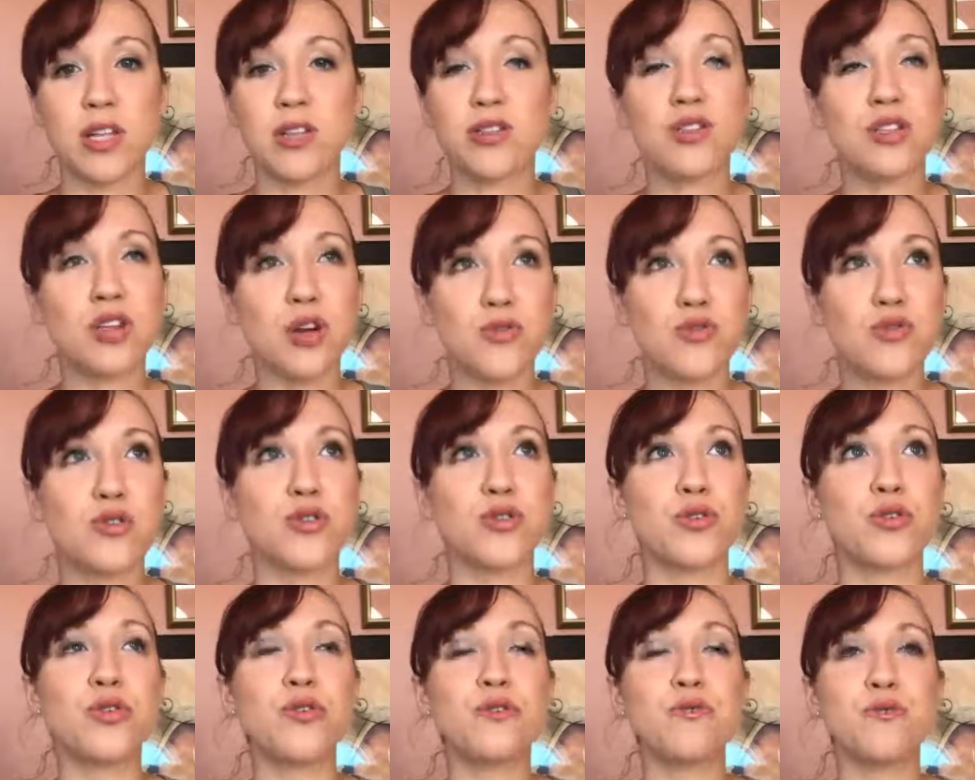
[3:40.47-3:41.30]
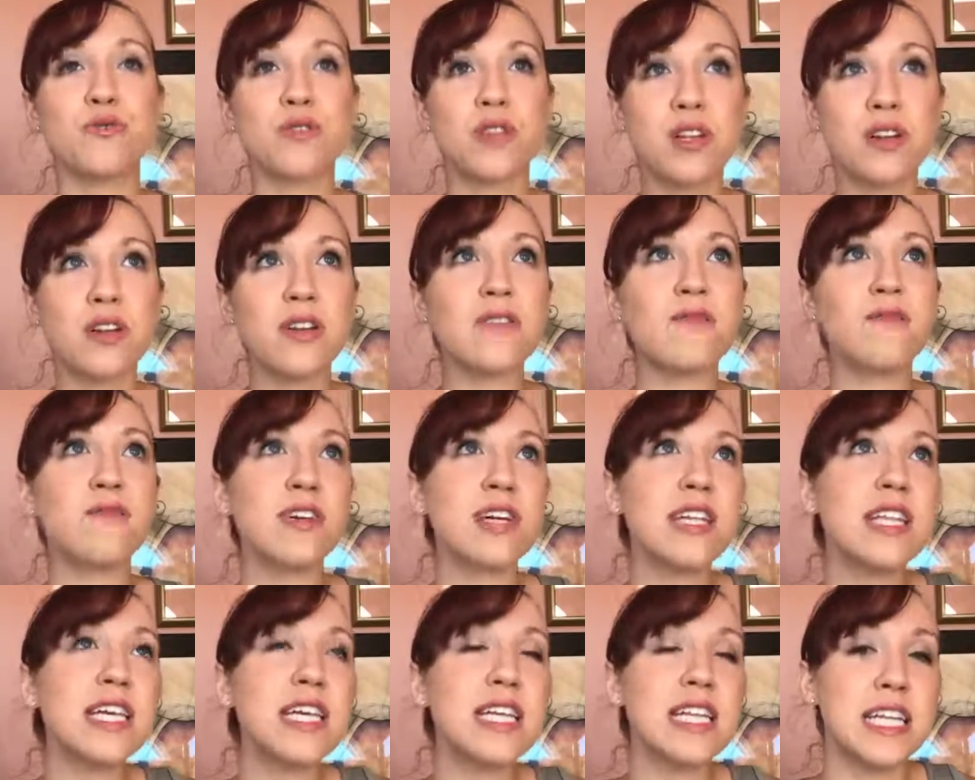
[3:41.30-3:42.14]
It's so true. You
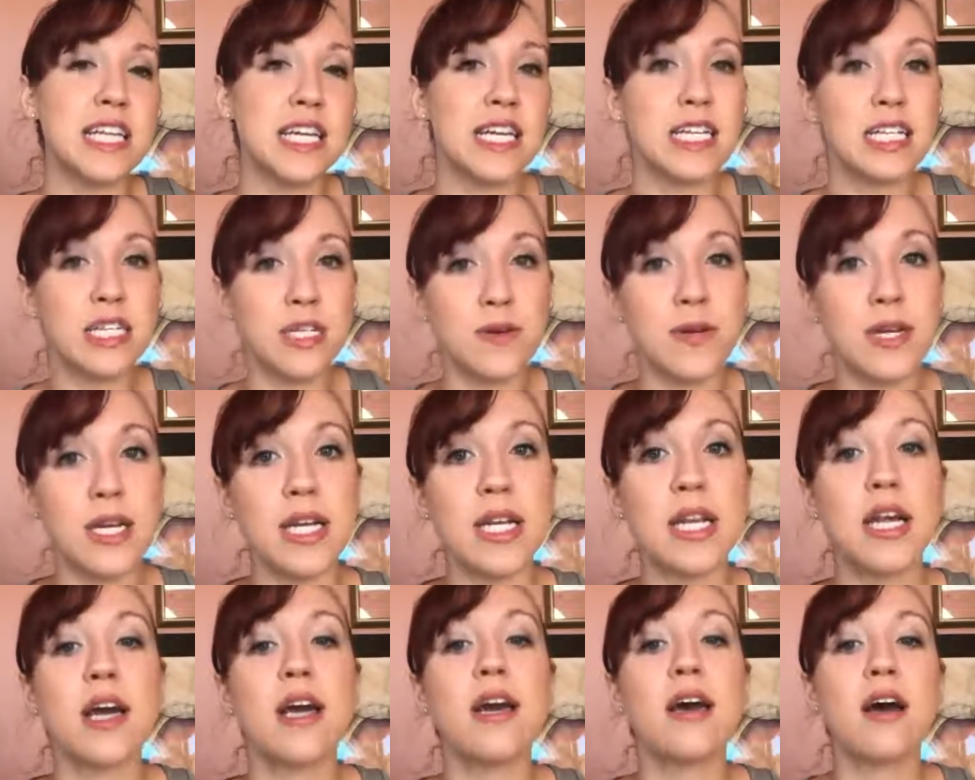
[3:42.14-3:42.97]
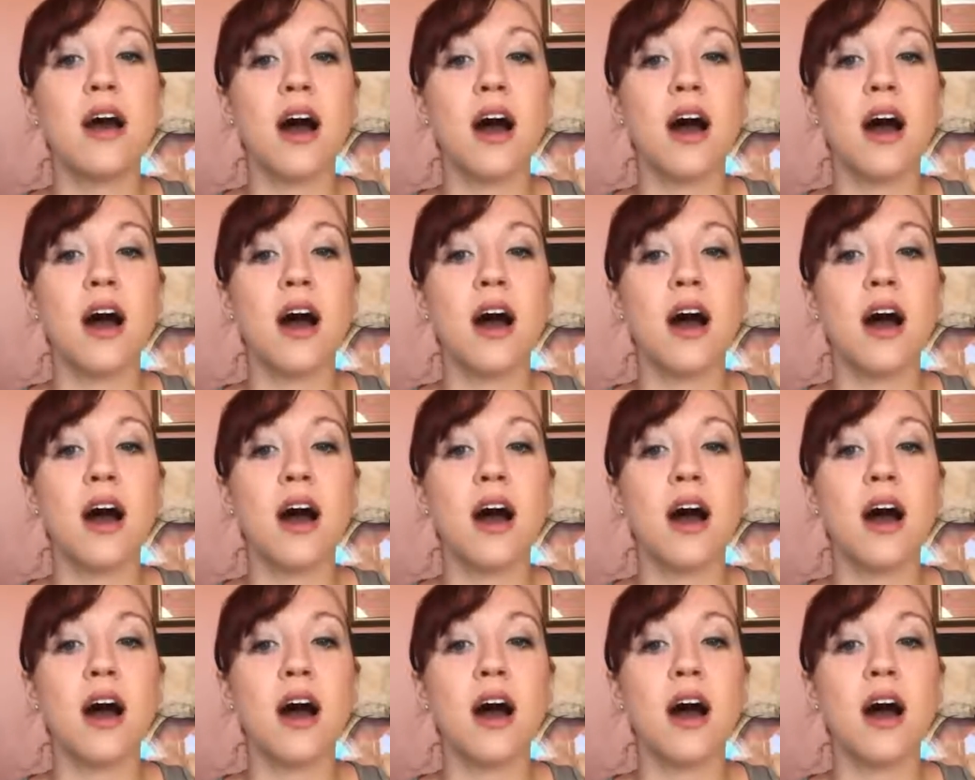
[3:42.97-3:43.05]
really need to eat,